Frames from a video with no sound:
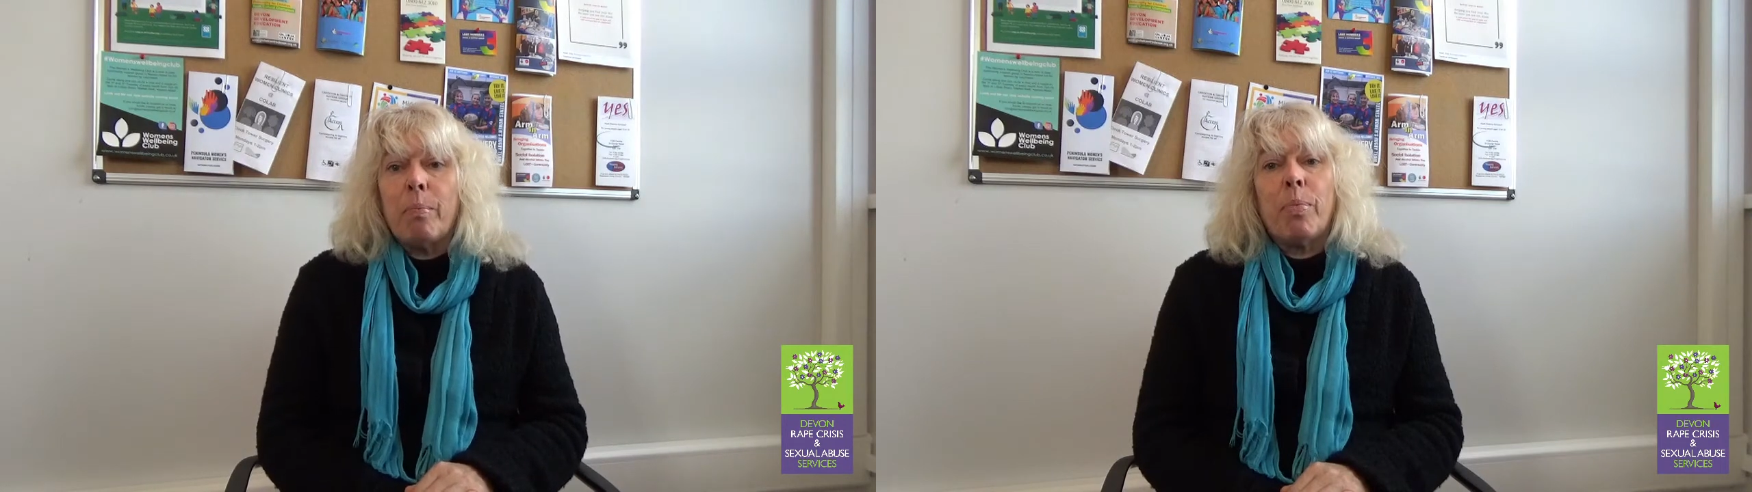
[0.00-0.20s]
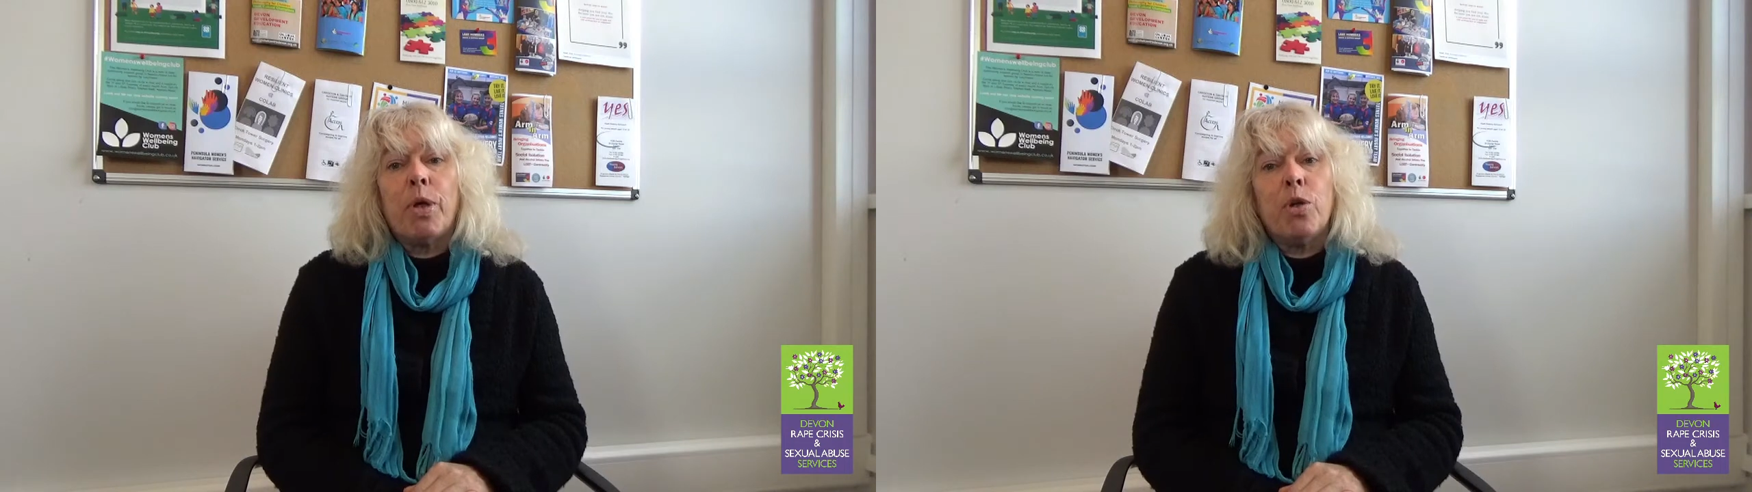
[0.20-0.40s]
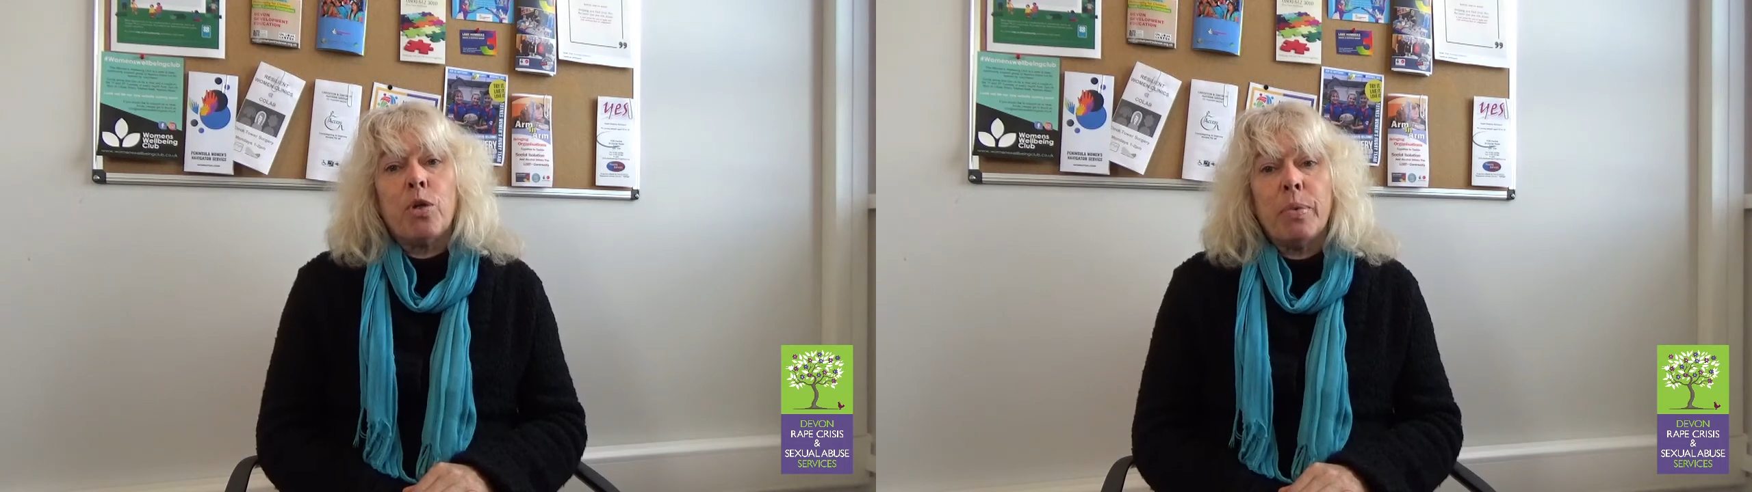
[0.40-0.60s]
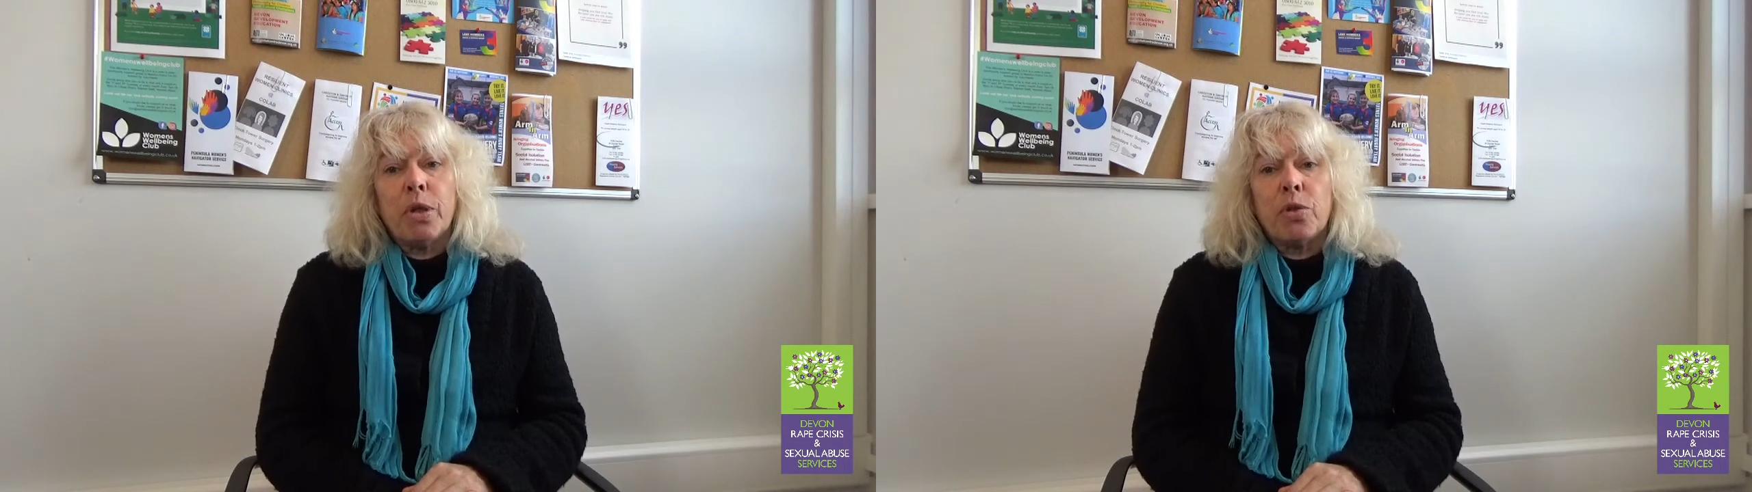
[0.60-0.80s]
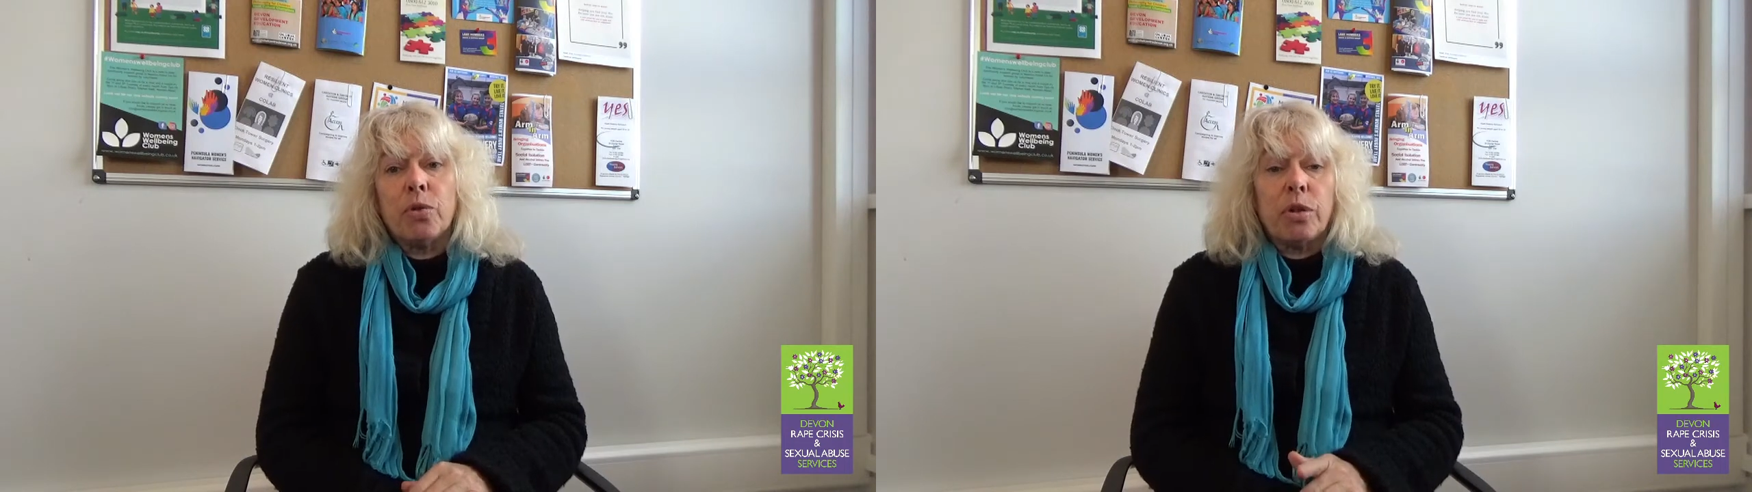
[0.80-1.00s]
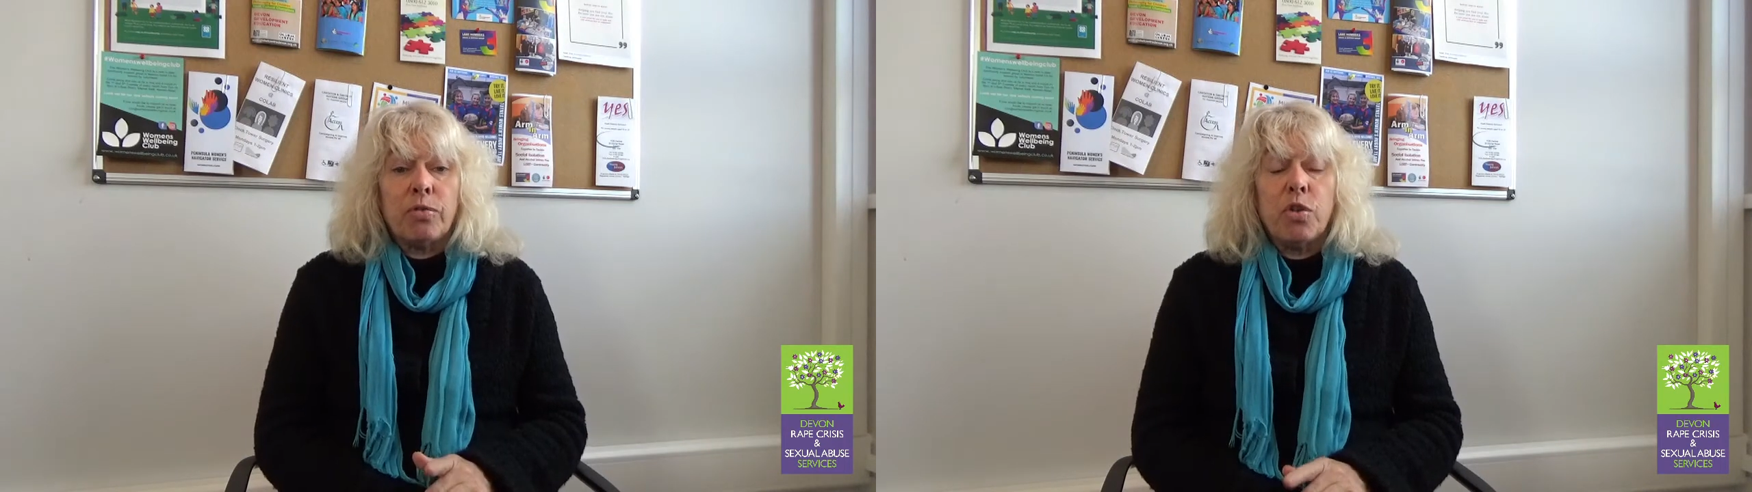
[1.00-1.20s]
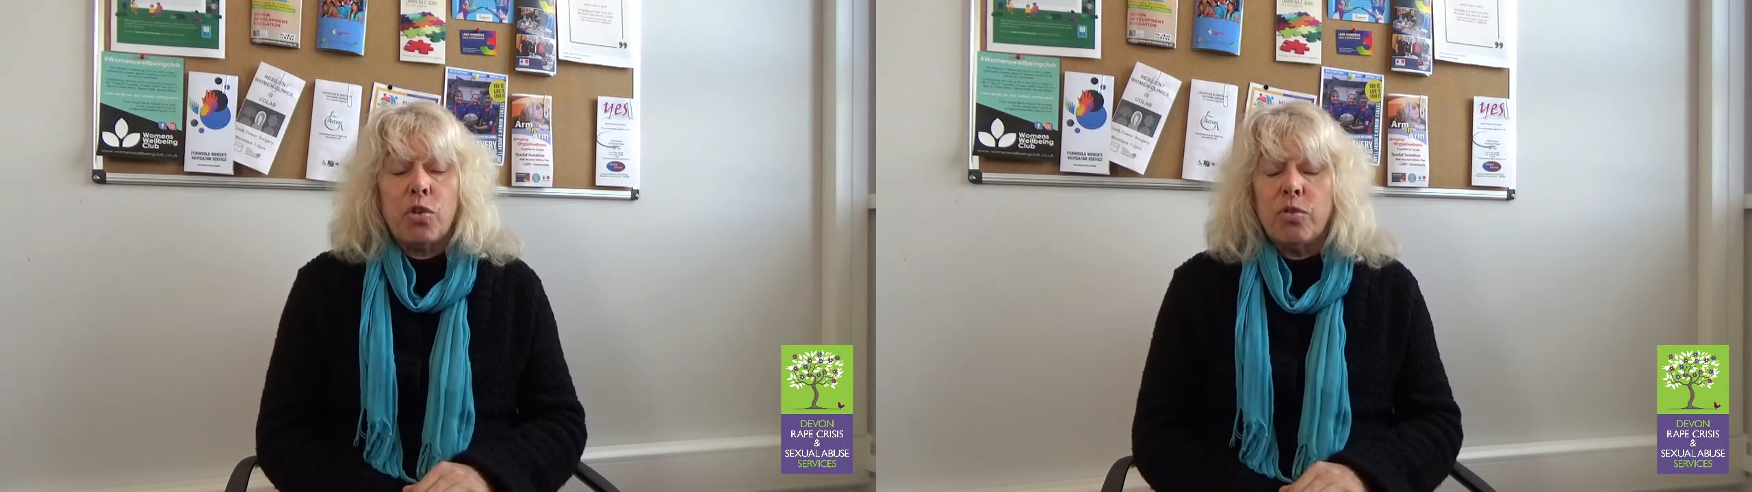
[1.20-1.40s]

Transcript: but you can be assured that if you do